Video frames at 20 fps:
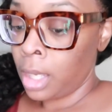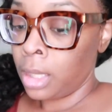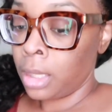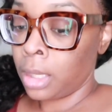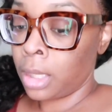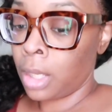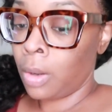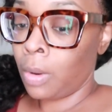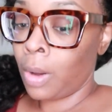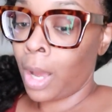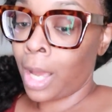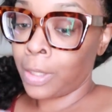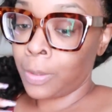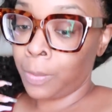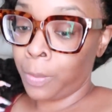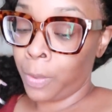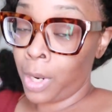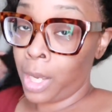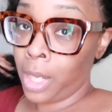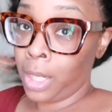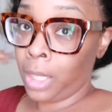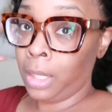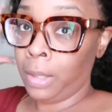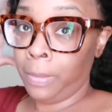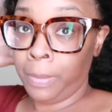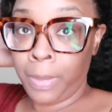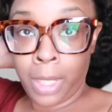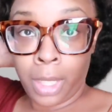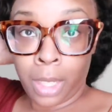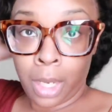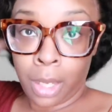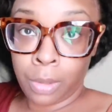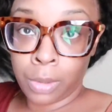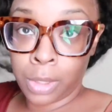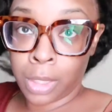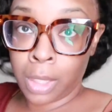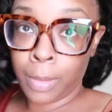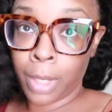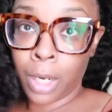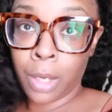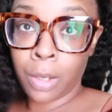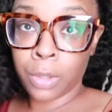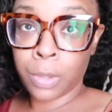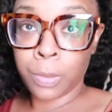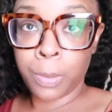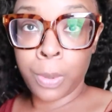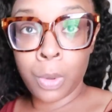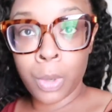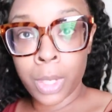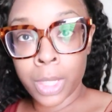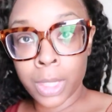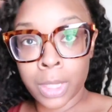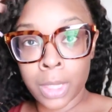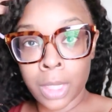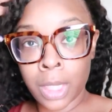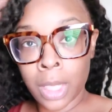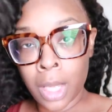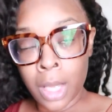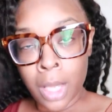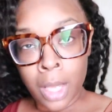So I spray a little bit on some of those points.